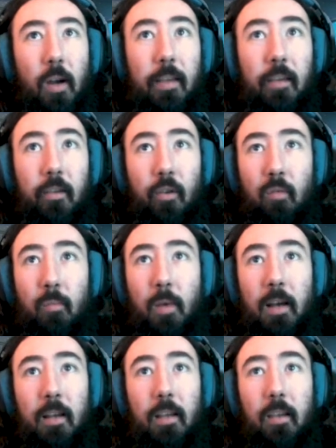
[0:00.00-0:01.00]
and go
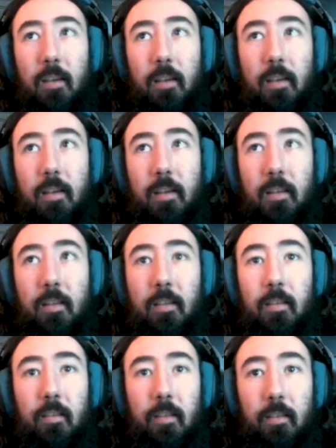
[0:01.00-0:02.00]
back
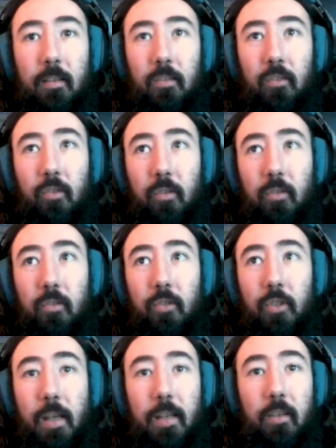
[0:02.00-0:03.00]
and let's just
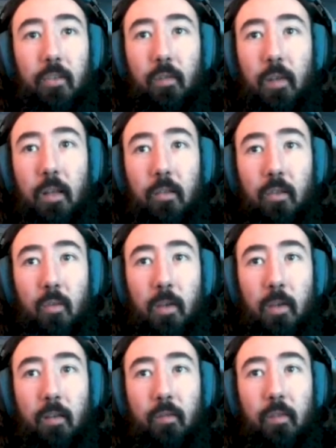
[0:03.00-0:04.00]
change the value that
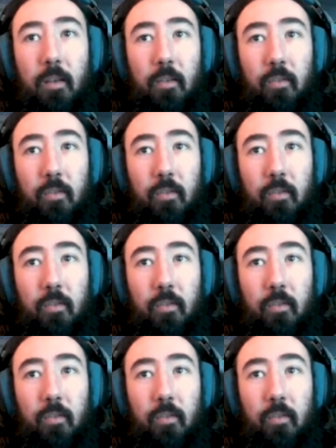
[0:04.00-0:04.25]
we have here.